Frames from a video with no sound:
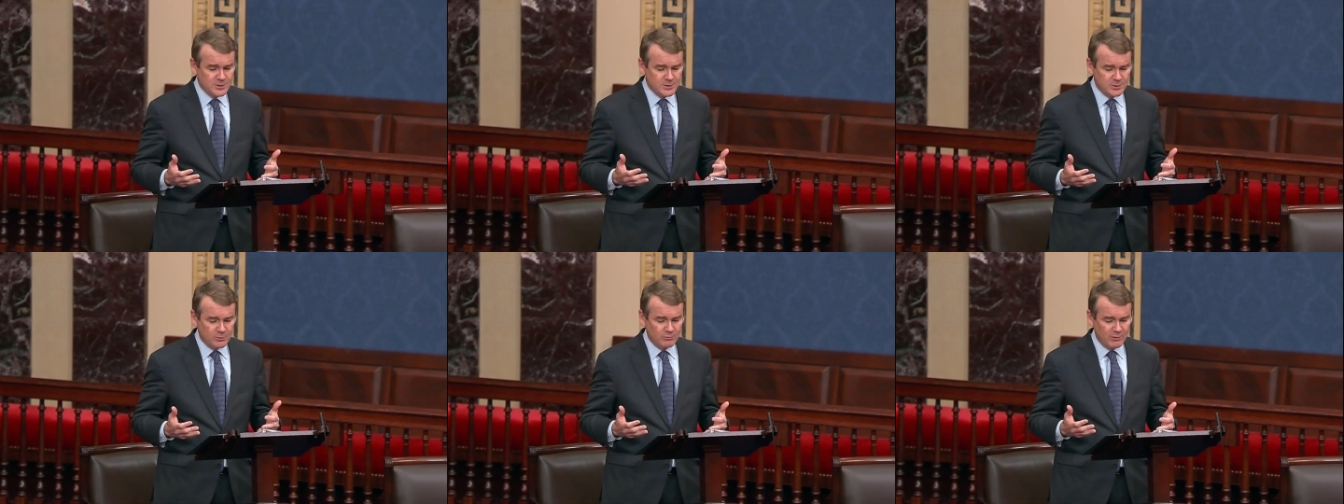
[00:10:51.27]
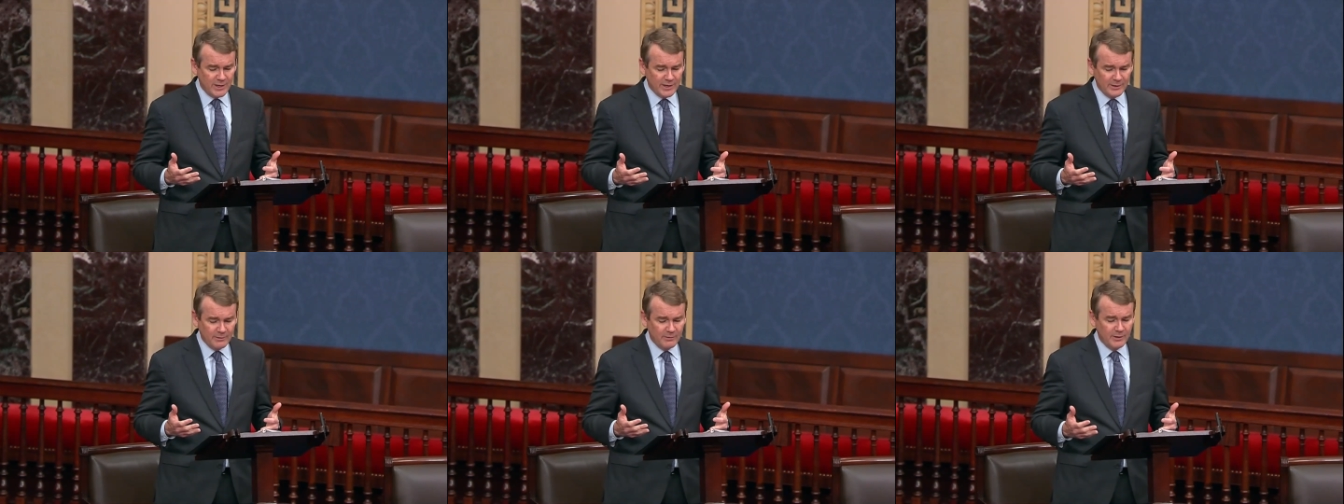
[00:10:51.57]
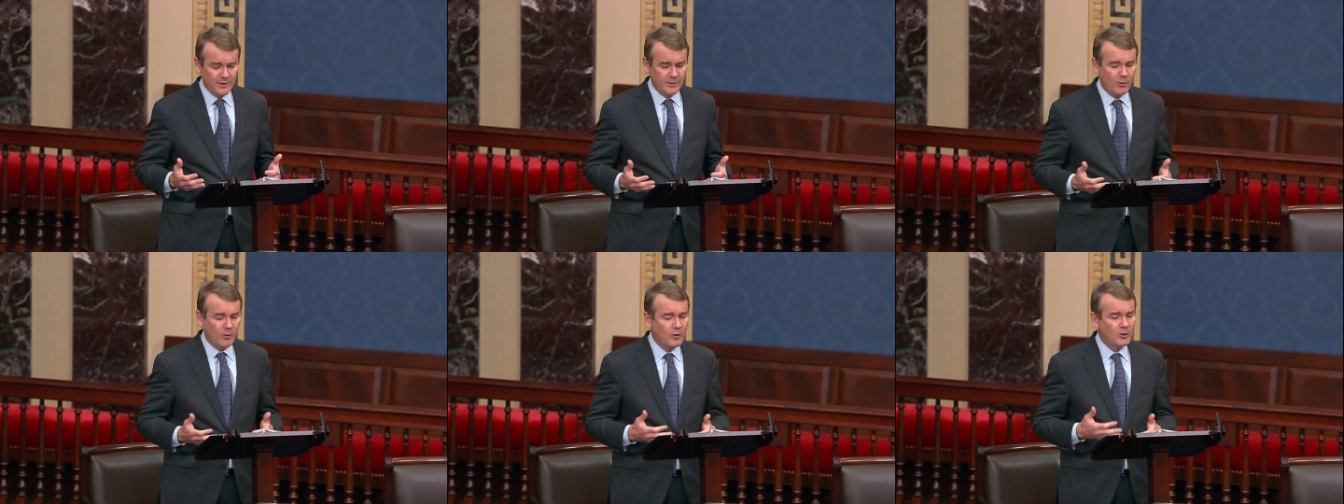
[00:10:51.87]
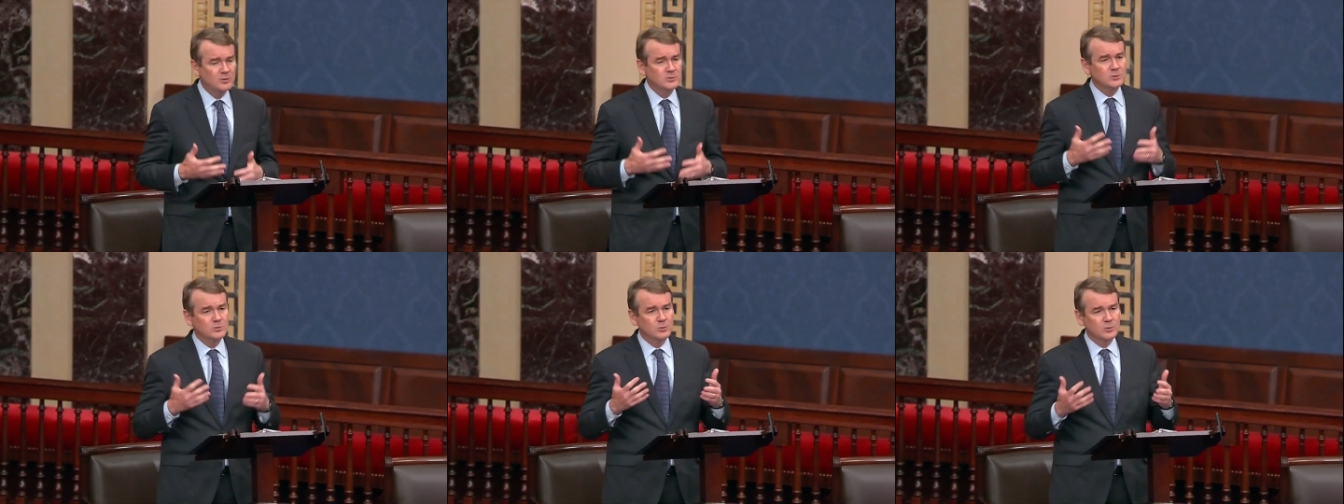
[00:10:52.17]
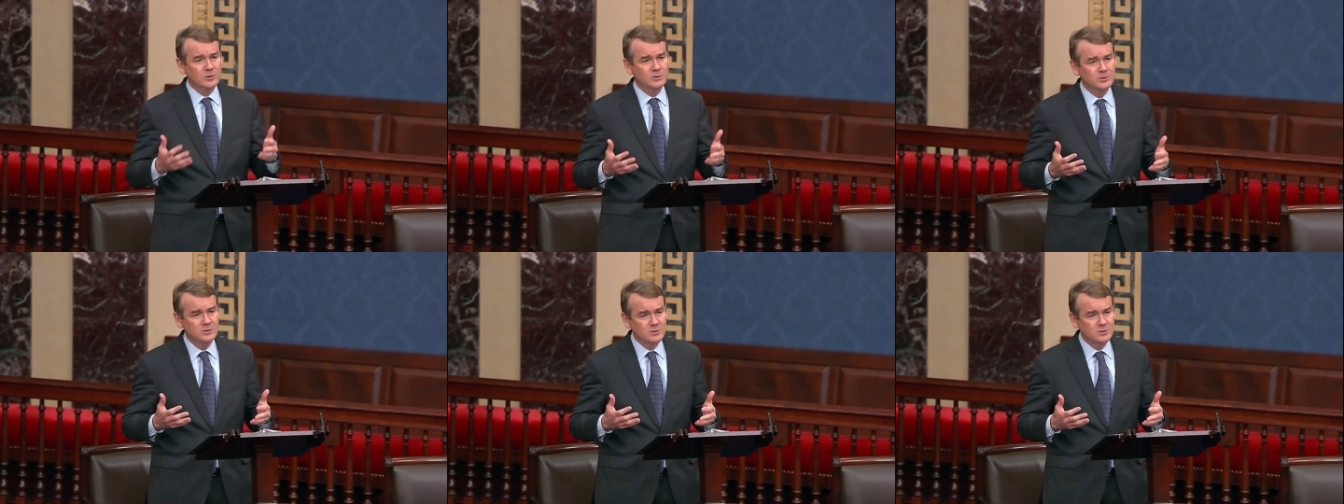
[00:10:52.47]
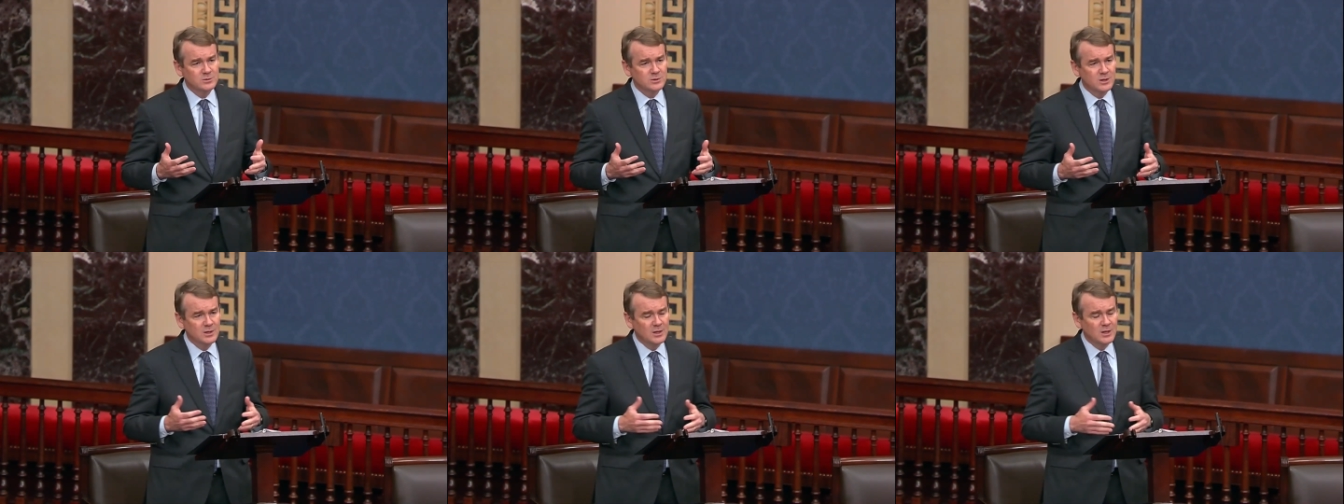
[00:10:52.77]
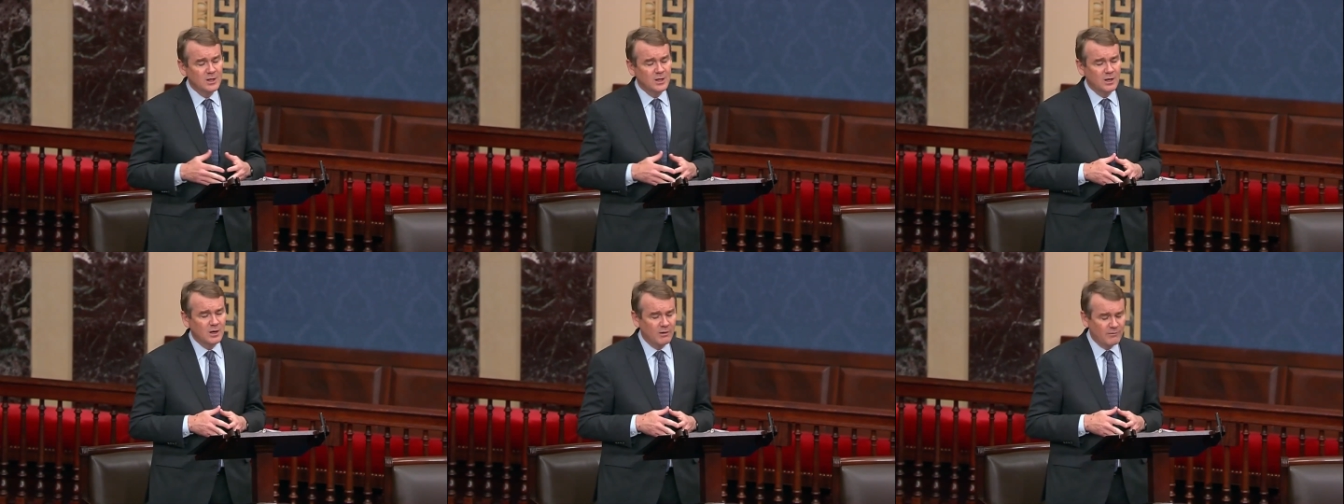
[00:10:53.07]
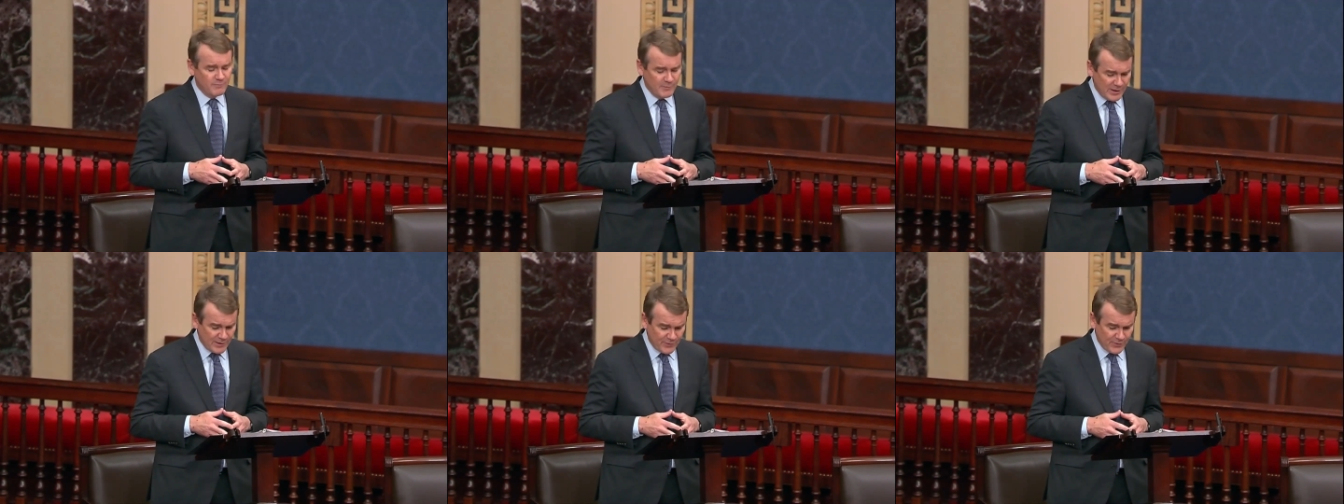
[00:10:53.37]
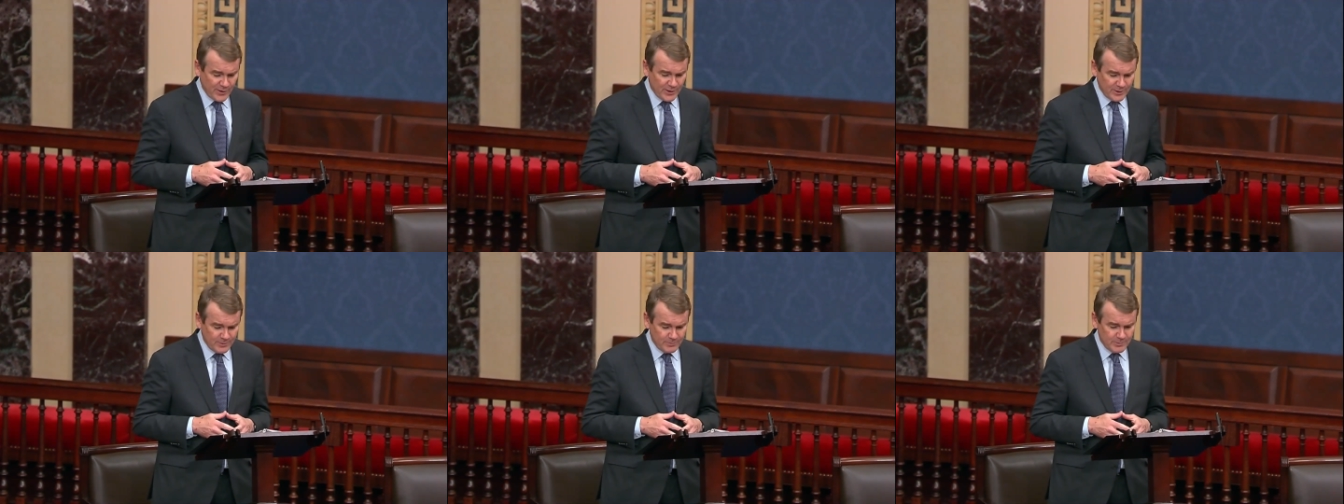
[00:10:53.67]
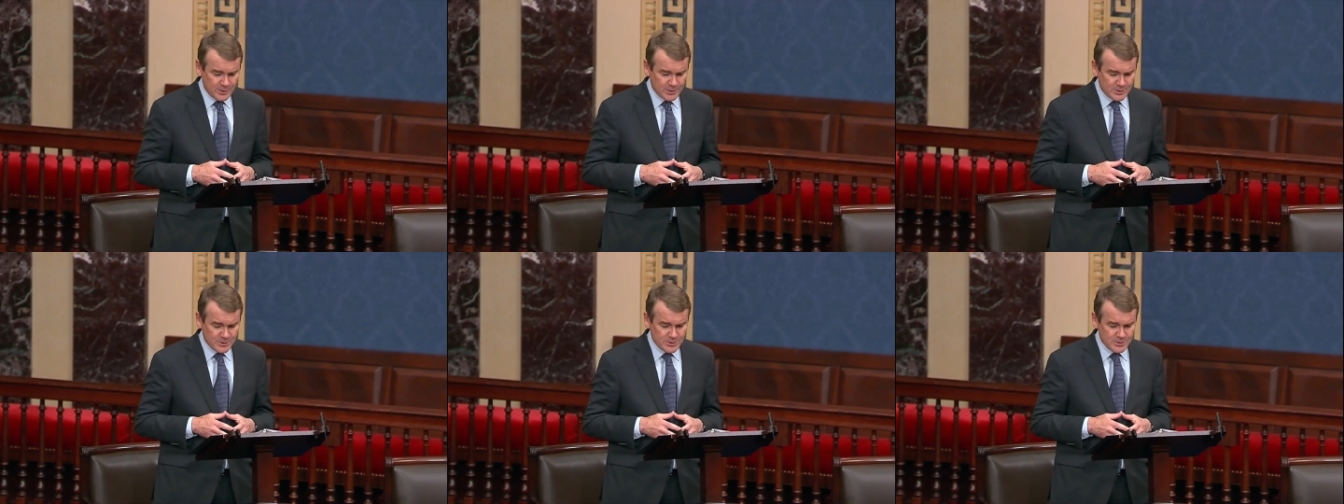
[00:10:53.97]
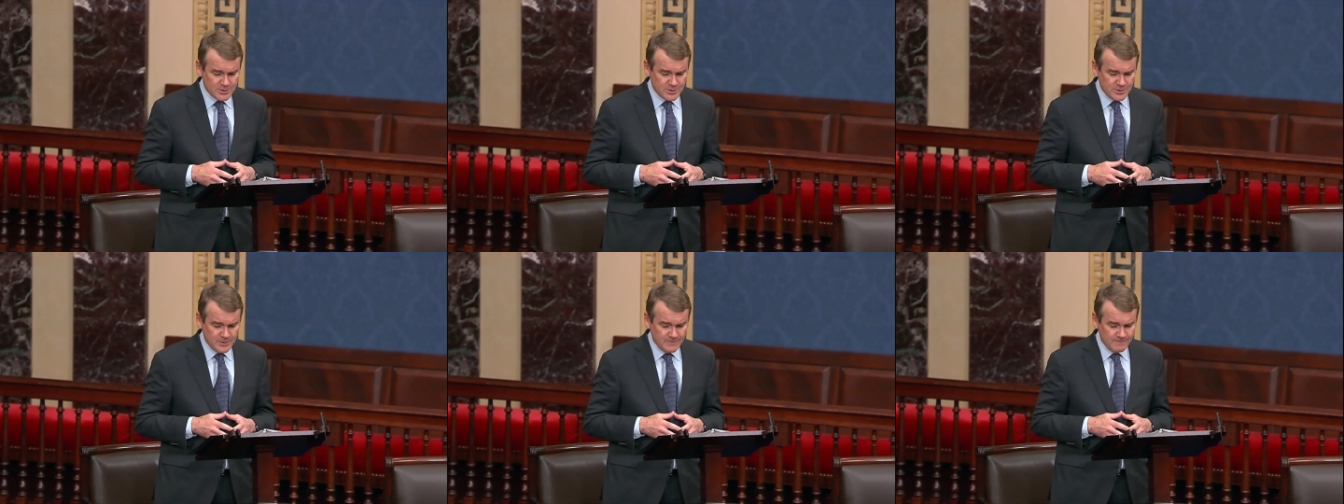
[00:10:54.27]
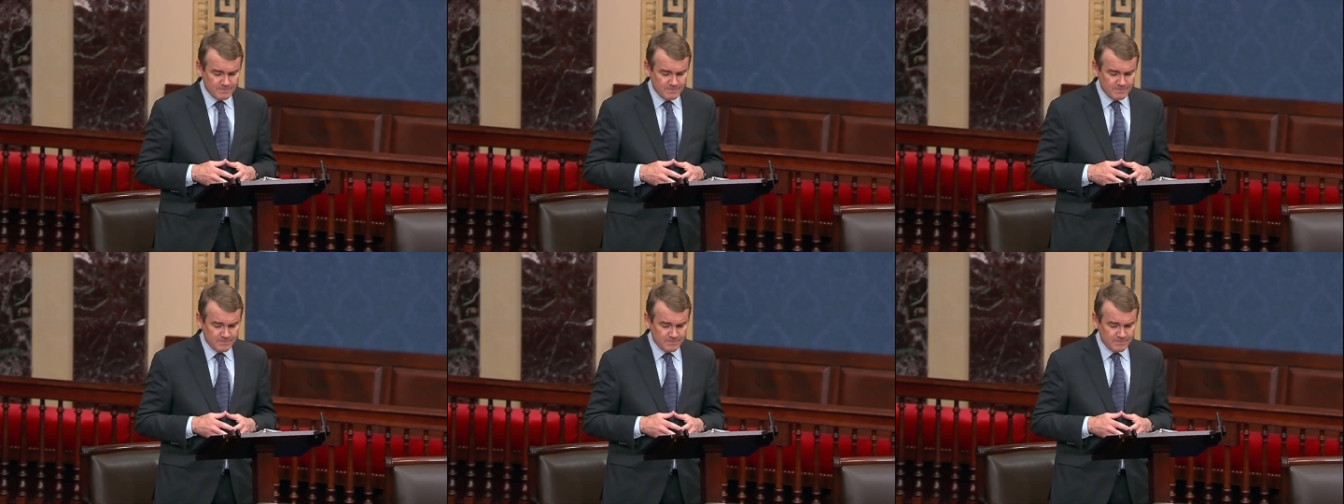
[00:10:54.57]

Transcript: to regulate all sources of methane emissions,